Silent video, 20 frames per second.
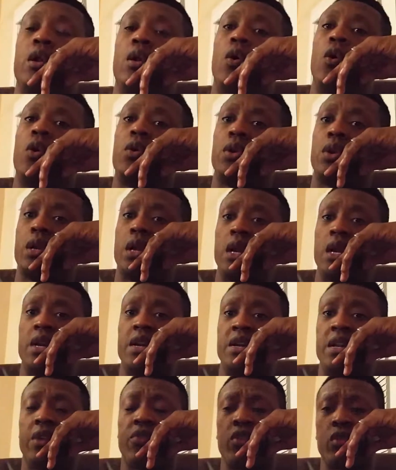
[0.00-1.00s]
on
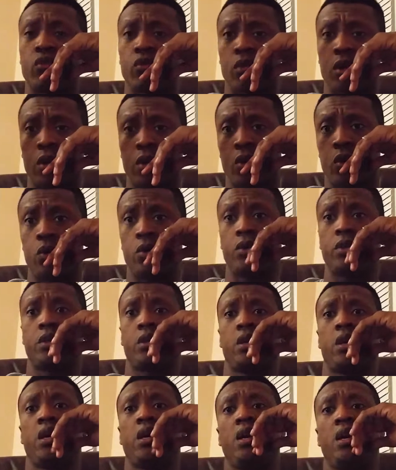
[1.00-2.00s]
different
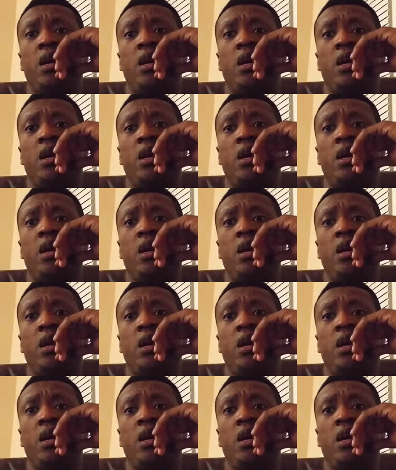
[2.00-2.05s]
rows